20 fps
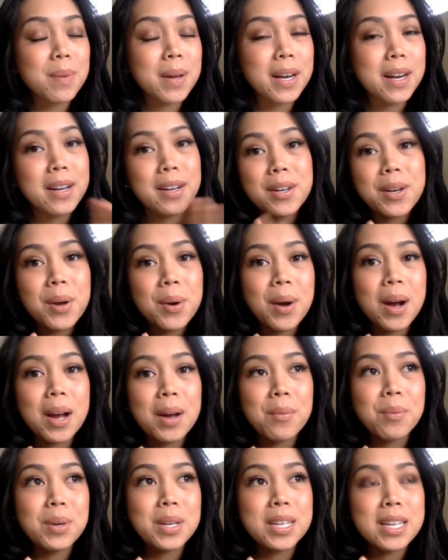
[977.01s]
but I know I
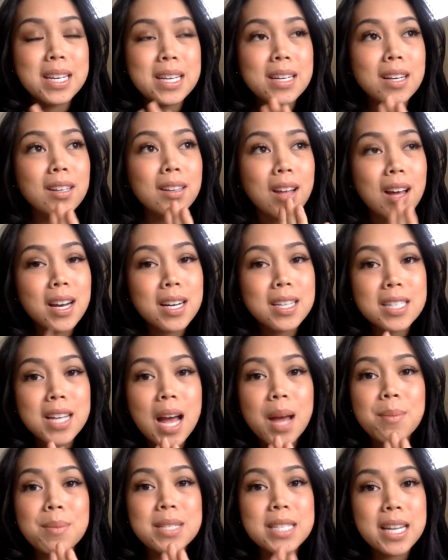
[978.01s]
would need a lot of
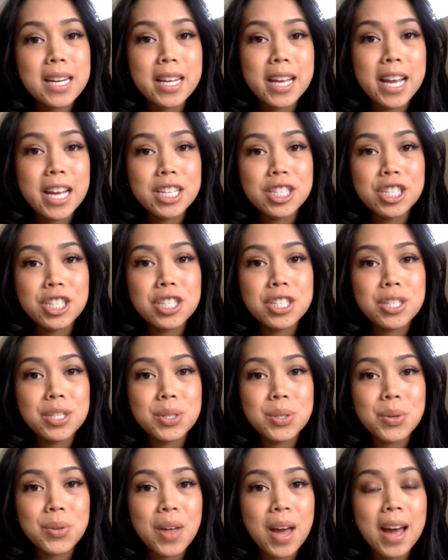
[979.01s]
time and dedication to
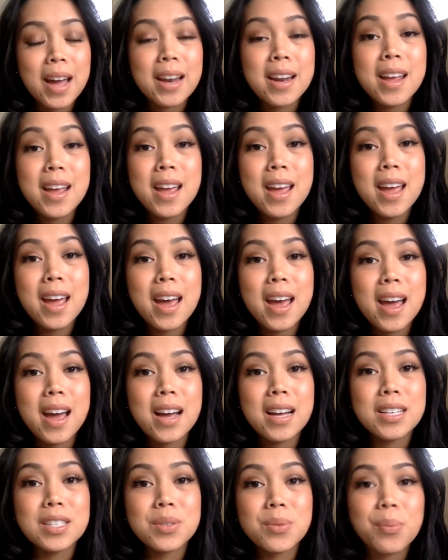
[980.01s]
do that,
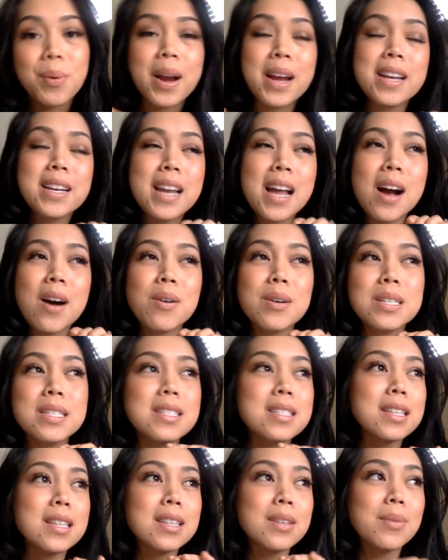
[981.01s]
and right now
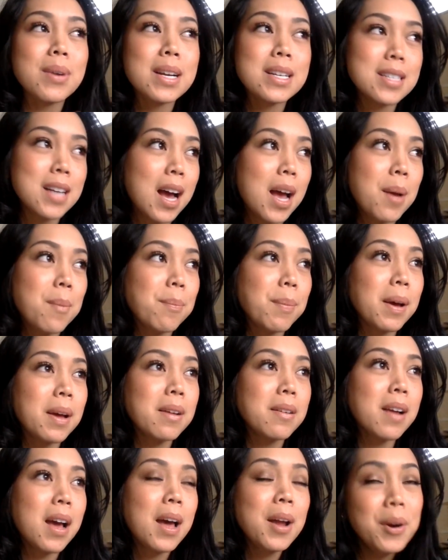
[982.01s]
isn't the right time,
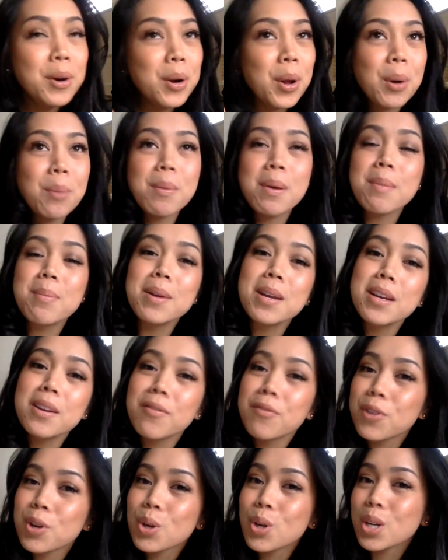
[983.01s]
but I don't know, maybe a
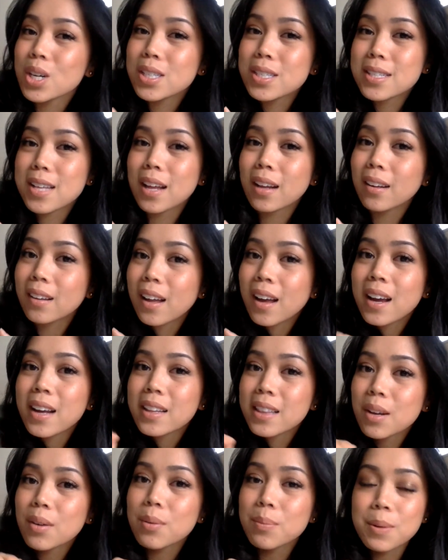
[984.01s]
few years down the
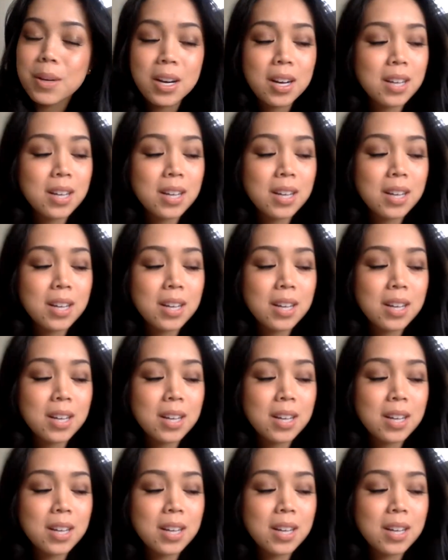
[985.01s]
line that would be